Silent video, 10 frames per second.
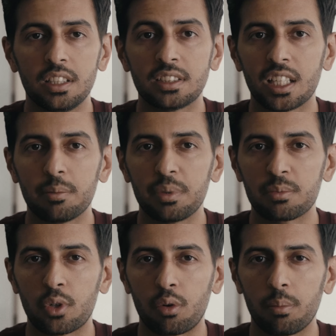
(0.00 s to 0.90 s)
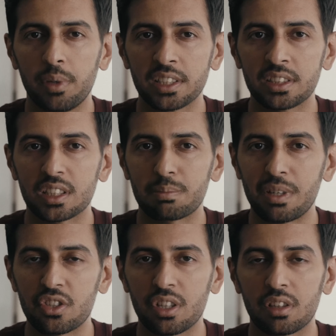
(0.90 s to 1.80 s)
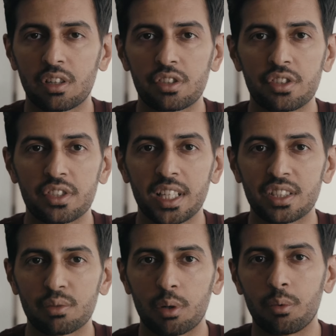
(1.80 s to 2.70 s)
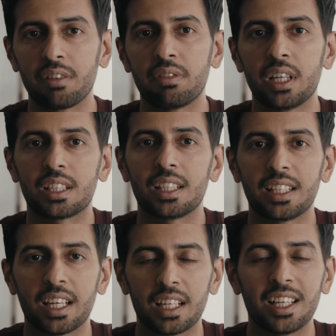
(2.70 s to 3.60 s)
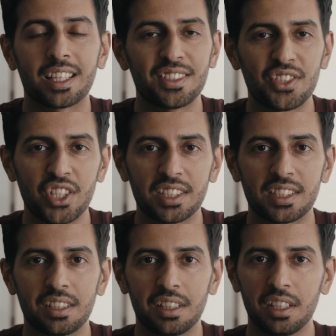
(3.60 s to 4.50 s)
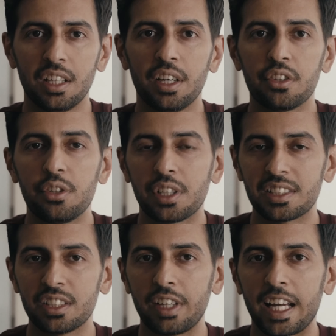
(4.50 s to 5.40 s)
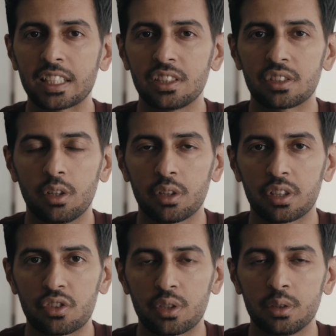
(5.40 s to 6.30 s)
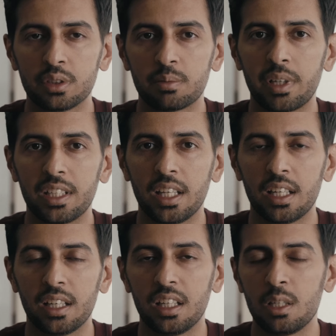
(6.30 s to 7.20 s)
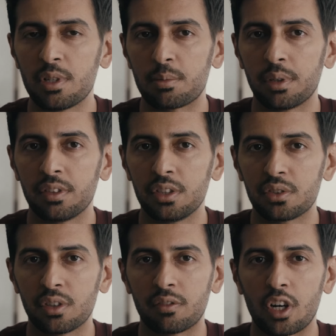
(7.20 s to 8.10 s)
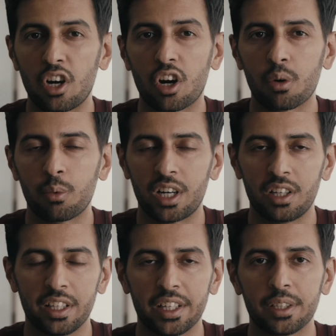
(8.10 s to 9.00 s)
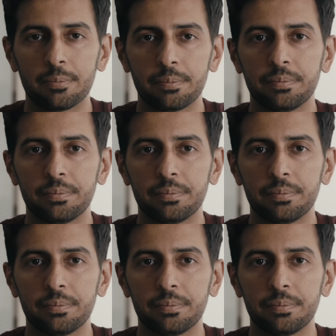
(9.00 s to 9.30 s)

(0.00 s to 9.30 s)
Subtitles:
This setup is more robust, especially on larger sets where Wi-Fi can get congested. You can still access all the controls, metadata, and image previews over a hardwired line.